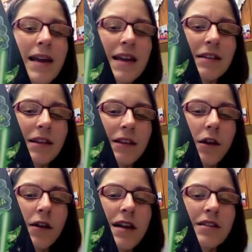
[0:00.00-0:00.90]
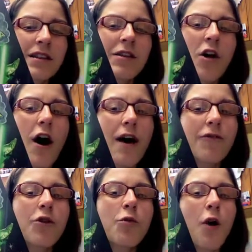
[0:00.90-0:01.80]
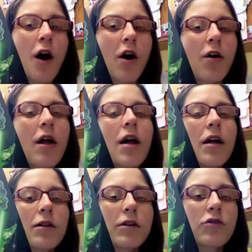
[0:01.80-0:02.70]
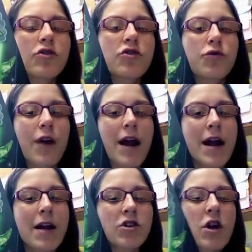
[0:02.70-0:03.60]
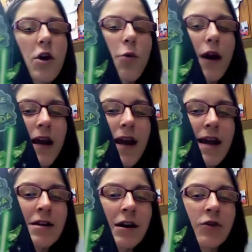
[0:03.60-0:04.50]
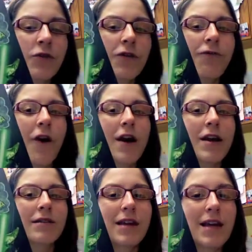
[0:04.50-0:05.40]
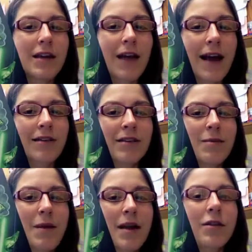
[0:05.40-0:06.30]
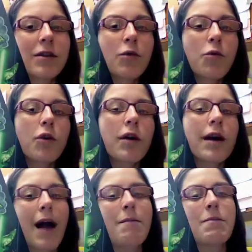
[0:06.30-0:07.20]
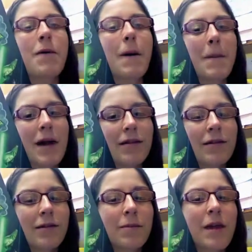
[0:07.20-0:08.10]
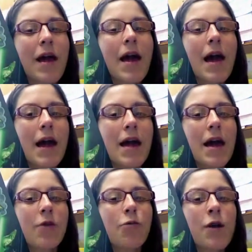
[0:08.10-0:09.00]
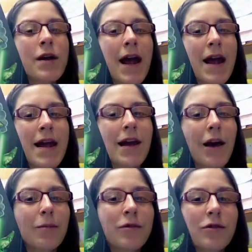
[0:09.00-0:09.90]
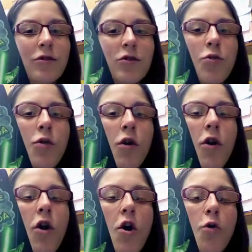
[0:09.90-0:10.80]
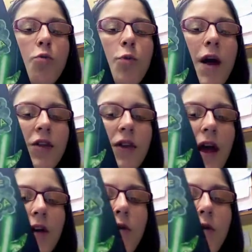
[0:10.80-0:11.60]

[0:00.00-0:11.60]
he's a little off the wall, a little strange. What he does for fun is he likes to make little origami puppets. And one day he comes to school with an